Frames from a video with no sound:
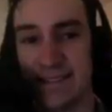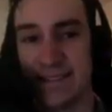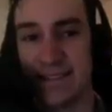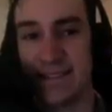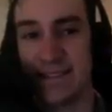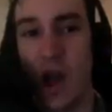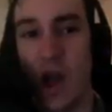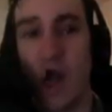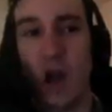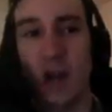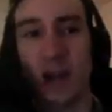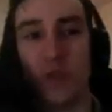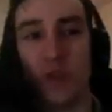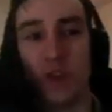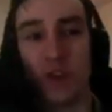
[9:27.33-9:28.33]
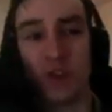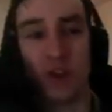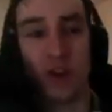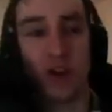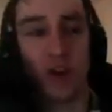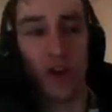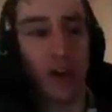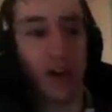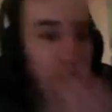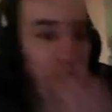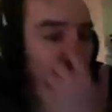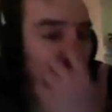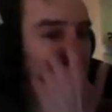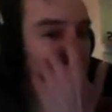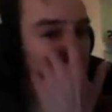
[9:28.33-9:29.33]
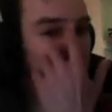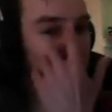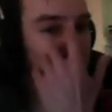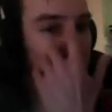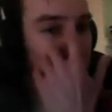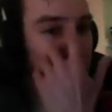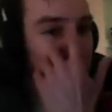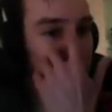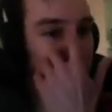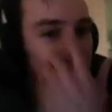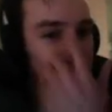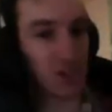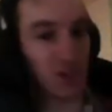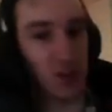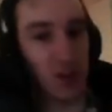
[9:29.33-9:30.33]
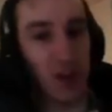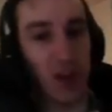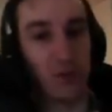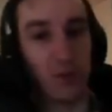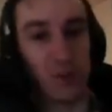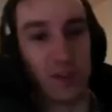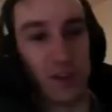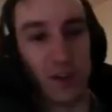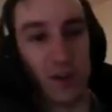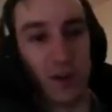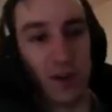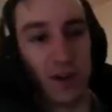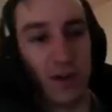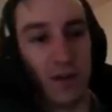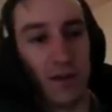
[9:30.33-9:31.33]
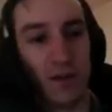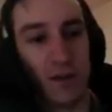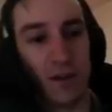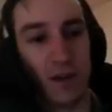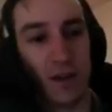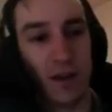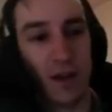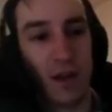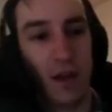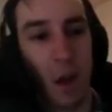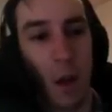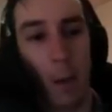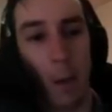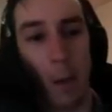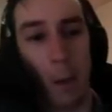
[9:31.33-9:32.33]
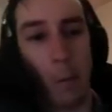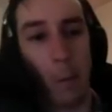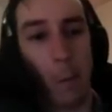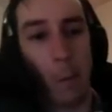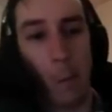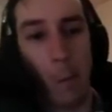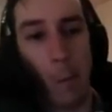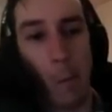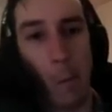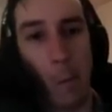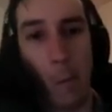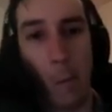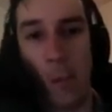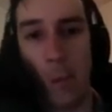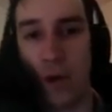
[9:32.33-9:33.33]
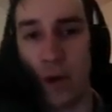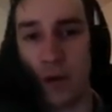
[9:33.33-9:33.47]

Oh, he didn't want to draw a card. He wanted to just trade with the token? Huh. Okay.